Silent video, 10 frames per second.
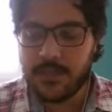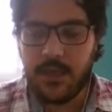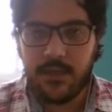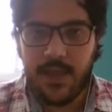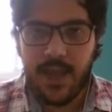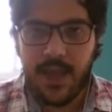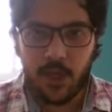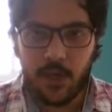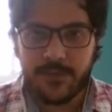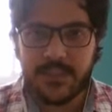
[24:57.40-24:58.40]
they
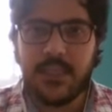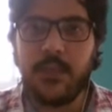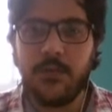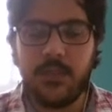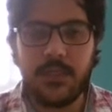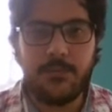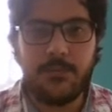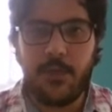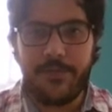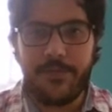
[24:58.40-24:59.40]
have a lot of skills in
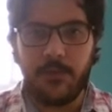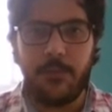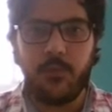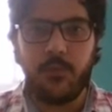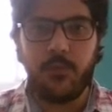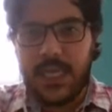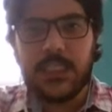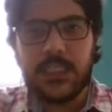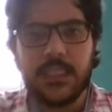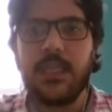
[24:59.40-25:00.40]
terms of how they
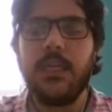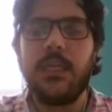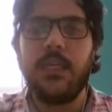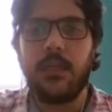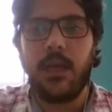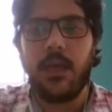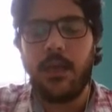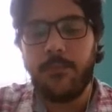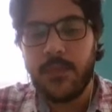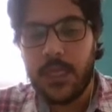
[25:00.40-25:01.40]
present
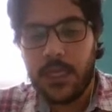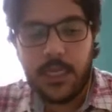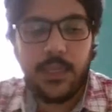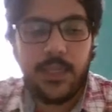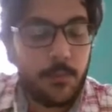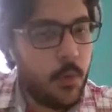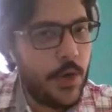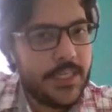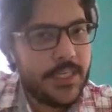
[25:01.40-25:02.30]
their point, how